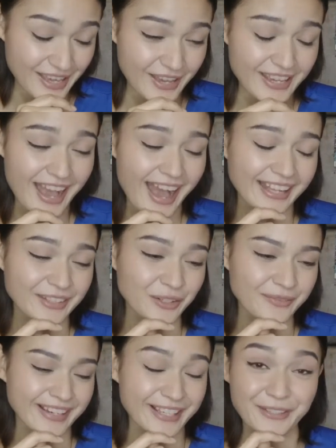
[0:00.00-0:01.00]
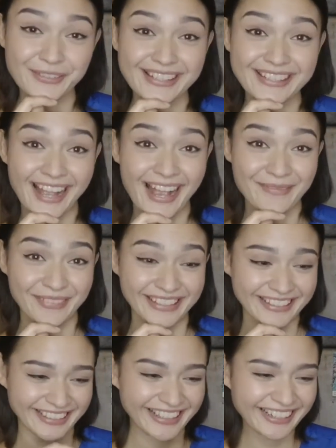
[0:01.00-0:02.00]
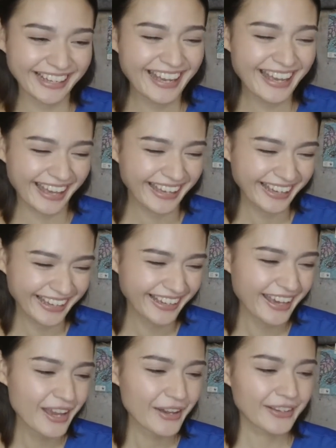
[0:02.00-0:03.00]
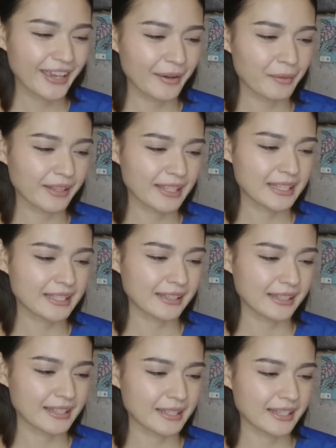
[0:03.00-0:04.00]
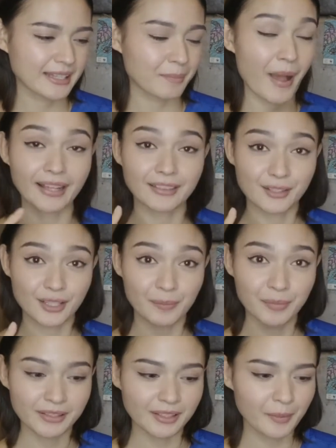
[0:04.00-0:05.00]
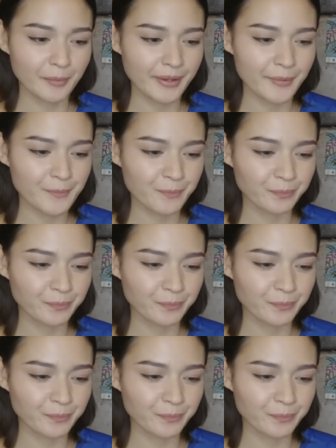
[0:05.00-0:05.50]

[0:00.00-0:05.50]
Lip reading: Yeah, I took my sweet time here. Okay, let's back this up a little bit.